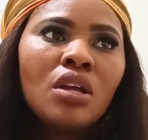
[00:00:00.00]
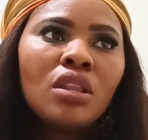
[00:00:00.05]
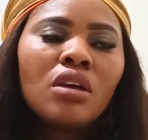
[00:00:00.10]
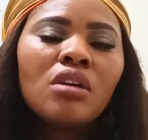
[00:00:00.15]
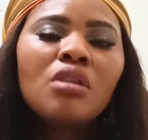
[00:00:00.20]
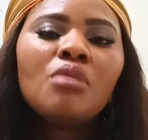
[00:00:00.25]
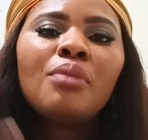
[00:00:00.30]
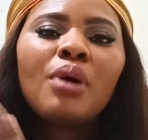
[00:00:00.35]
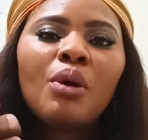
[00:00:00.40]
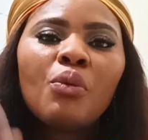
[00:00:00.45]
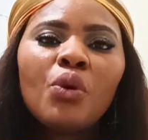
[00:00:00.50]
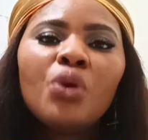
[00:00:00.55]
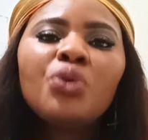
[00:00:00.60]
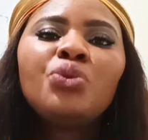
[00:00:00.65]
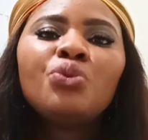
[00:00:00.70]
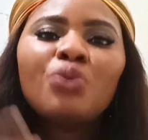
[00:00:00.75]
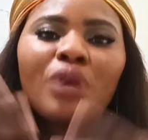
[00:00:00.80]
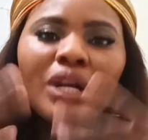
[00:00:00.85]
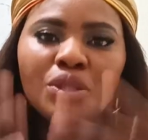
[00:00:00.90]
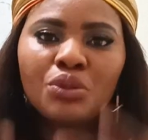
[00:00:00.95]
Talk about
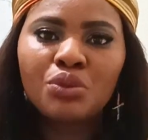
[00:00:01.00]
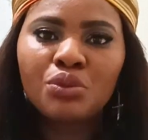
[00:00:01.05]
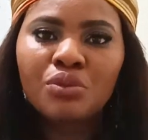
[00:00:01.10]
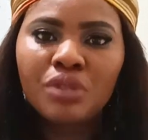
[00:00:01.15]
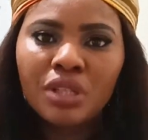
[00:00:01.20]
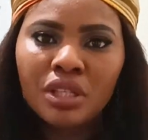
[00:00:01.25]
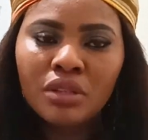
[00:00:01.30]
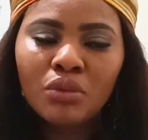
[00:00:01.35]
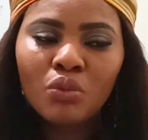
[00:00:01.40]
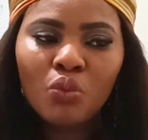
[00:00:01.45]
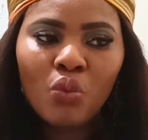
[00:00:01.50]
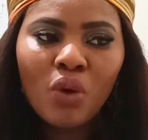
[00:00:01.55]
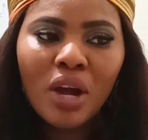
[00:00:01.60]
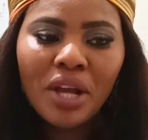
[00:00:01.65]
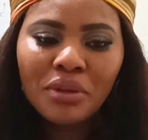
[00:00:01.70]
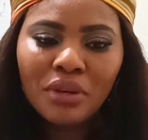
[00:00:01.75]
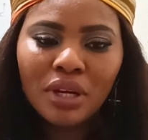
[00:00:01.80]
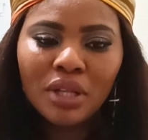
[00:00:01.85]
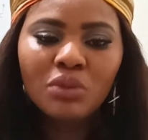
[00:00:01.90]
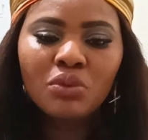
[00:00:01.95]
what you are doing,
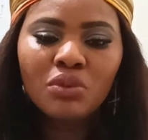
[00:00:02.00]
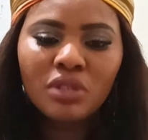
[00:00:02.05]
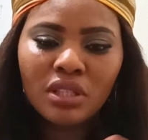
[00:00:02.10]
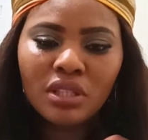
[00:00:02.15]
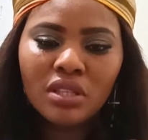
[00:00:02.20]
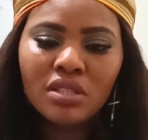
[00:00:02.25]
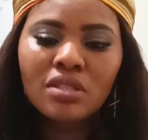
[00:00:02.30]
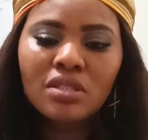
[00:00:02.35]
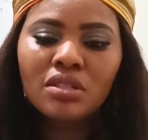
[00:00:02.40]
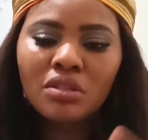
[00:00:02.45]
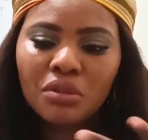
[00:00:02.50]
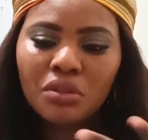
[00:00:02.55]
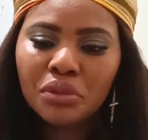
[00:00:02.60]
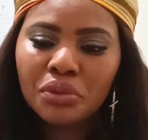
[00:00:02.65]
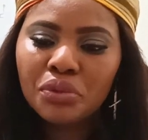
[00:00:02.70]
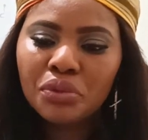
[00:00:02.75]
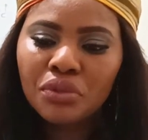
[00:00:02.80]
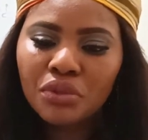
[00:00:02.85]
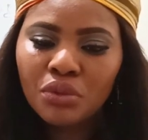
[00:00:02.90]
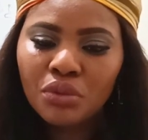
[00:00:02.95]
why you are doing this thing
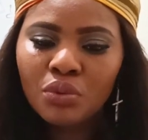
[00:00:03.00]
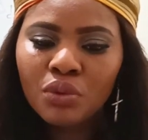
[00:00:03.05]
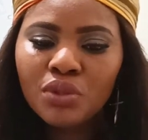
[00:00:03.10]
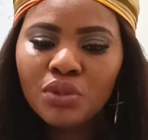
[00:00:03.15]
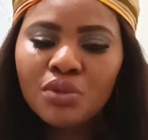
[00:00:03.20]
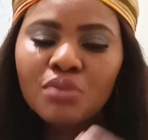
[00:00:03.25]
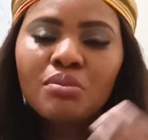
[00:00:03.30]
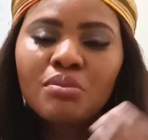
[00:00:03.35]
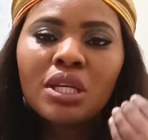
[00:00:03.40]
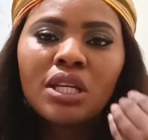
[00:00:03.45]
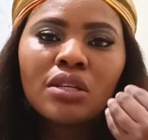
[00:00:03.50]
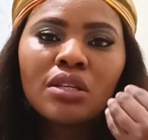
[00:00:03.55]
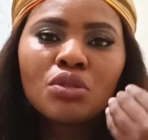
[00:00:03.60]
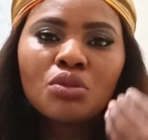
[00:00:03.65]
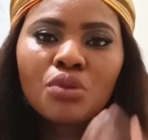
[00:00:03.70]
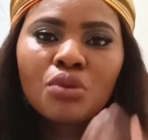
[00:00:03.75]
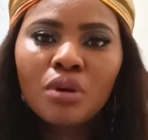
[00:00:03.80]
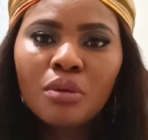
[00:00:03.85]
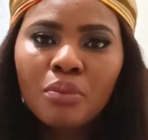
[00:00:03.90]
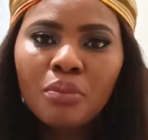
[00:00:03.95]
you're doing. You want to make a
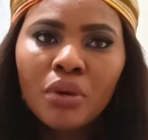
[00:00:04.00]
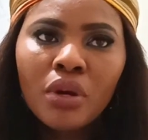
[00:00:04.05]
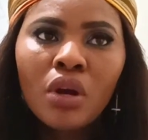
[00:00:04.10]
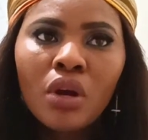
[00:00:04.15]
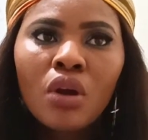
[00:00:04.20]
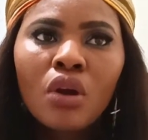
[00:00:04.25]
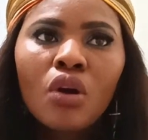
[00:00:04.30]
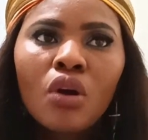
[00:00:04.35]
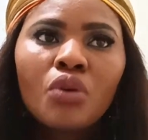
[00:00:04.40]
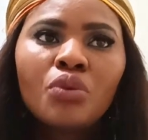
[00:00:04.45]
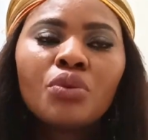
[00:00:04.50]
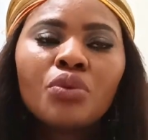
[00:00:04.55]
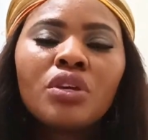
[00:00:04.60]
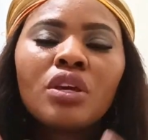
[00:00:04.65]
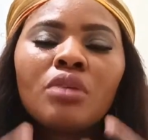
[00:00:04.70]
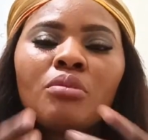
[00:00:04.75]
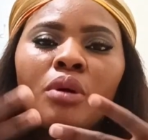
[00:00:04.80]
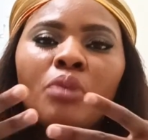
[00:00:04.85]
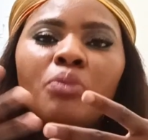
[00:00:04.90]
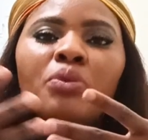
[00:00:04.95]
top, or you
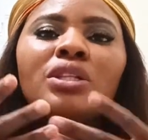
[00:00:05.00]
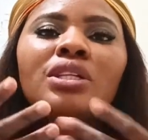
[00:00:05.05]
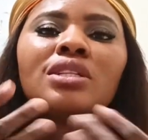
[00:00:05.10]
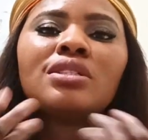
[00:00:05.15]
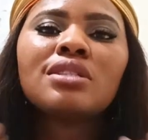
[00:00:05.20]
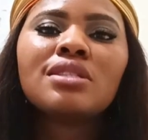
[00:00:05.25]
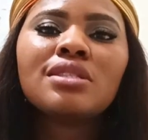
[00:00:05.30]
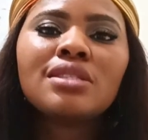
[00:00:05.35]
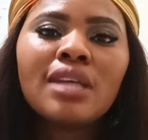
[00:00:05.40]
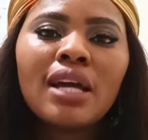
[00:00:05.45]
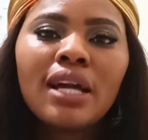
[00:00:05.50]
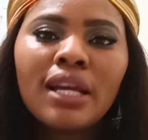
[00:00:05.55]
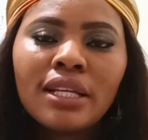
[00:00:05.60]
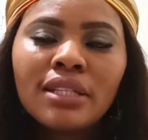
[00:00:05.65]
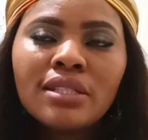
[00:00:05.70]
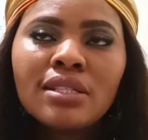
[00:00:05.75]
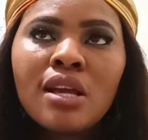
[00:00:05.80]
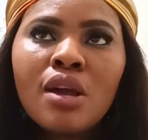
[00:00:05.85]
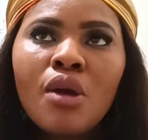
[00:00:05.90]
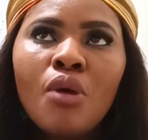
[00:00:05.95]
came up with a
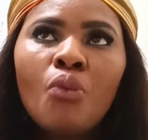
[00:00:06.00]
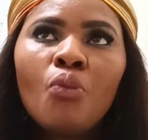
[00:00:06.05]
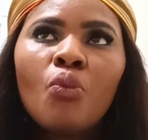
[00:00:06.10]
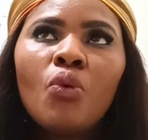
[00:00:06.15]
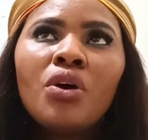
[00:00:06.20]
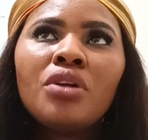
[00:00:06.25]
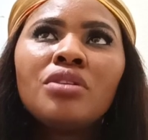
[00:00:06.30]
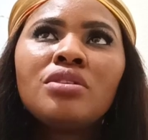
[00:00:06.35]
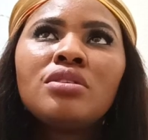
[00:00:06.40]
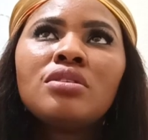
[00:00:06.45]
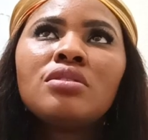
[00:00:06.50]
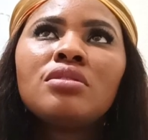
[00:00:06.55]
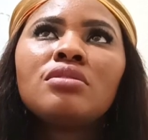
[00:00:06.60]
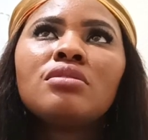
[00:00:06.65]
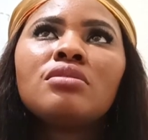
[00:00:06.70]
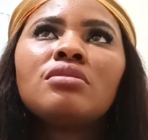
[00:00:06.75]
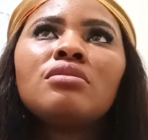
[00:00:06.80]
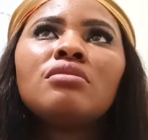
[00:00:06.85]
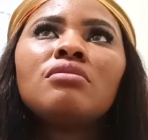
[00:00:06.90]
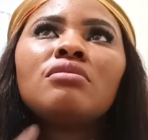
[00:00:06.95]
design.
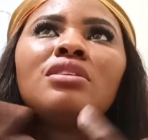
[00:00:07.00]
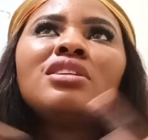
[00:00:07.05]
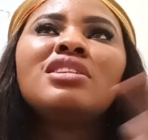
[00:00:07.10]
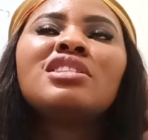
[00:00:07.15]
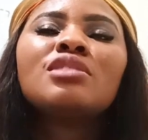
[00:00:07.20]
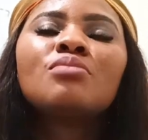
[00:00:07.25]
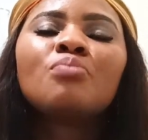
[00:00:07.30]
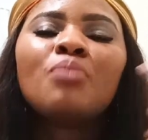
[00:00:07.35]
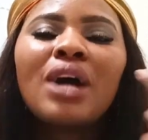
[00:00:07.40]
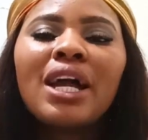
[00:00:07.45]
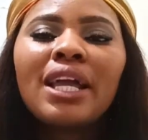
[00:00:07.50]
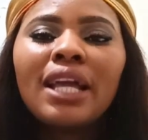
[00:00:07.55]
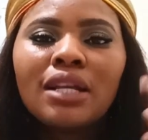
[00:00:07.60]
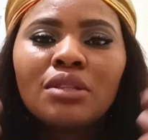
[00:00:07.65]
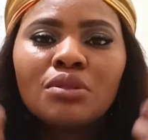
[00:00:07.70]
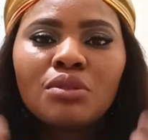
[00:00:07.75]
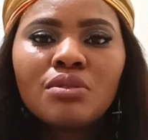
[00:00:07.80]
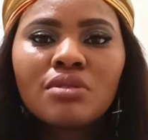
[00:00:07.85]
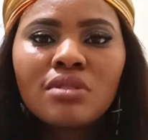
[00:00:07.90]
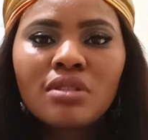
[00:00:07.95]
What
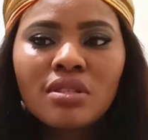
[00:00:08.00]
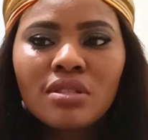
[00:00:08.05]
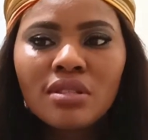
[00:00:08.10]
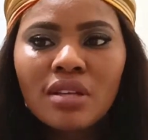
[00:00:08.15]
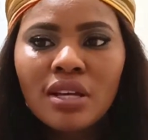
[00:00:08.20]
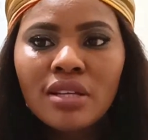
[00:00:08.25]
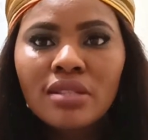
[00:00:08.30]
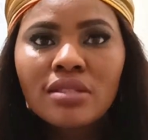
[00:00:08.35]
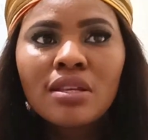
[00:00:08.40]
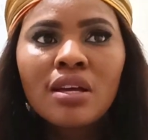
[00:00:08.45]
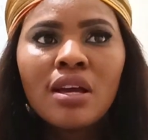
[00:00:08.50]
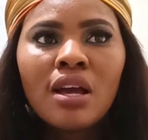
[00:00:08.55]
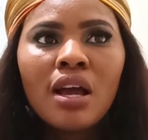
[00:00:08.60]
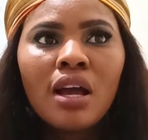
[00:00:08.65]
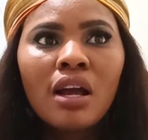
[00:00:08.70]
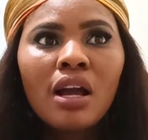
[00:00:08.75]
inspired those designs?